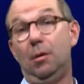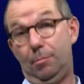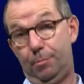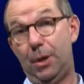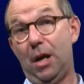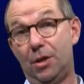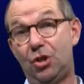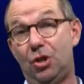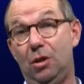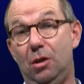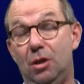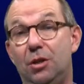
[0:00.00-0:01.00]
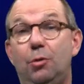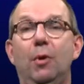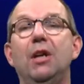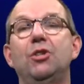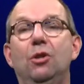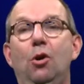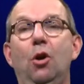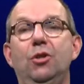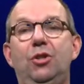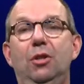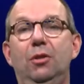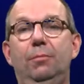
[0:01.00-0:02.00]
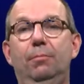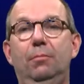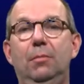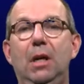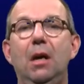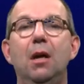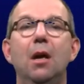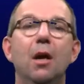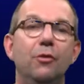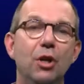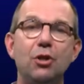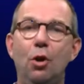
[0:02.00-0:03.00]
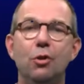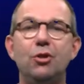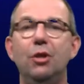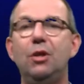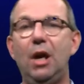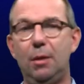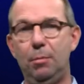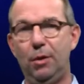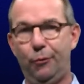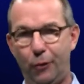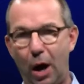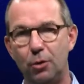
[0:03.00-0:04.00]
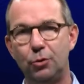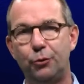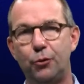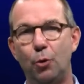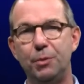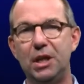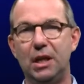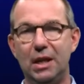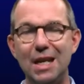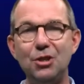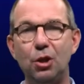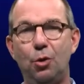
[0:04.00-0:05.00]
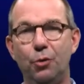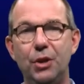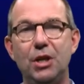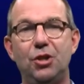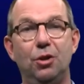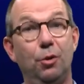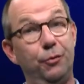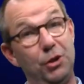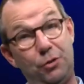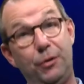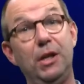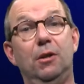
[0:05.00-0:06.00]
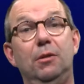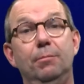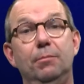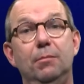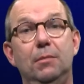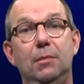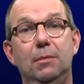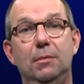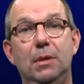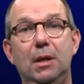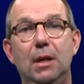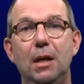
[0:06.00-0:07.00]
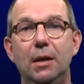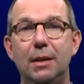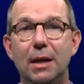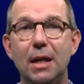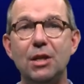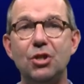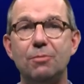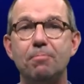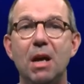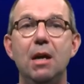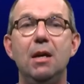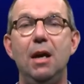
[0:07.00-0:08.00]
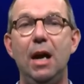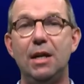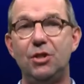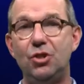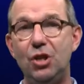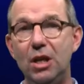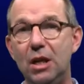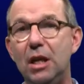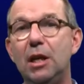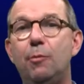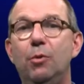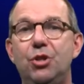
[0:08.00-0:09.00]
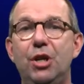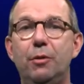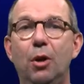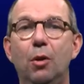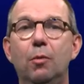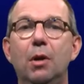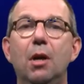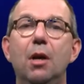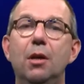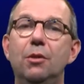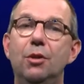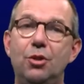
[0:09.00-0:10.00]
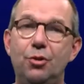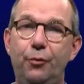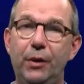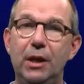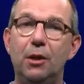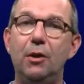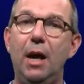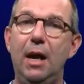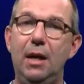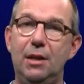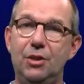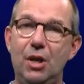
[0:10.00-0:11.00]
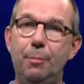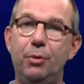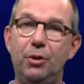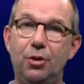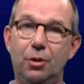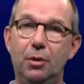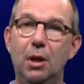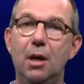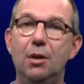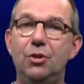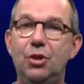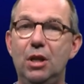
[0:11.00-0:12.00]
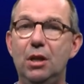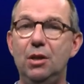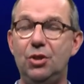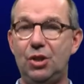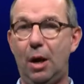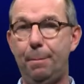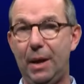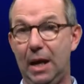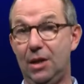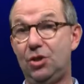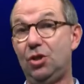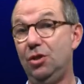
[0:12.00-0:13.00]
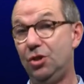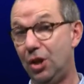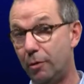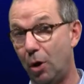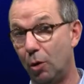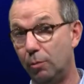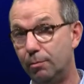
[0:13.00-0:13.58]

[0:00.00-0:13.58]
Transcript: plus an integration constant. This constant can be found from the initial condition of the sphere. That is, at T equals 0, the sphere had a temperature T sub S0,